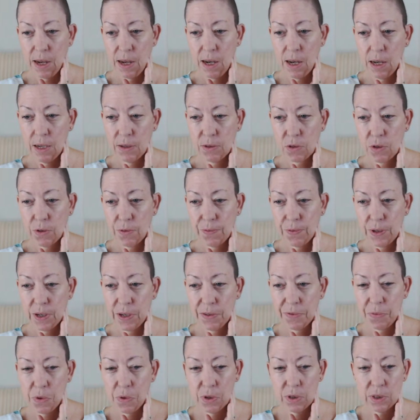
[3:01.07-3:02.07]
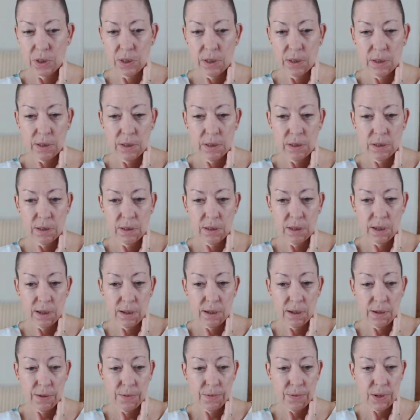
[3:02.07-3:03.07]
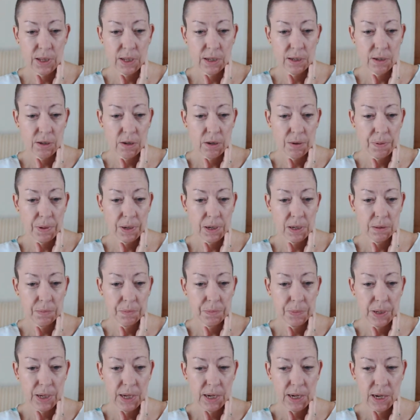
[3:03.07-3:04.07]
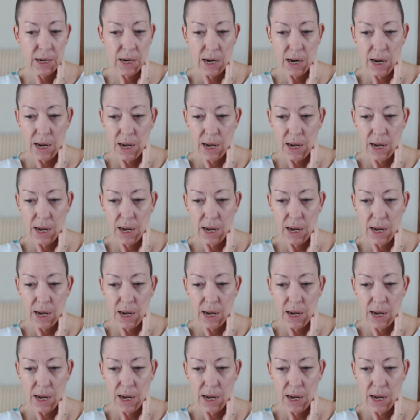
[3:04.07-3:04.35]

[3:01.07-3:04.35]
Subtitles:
It's got five watches, so hopefully that'll go up a little bit.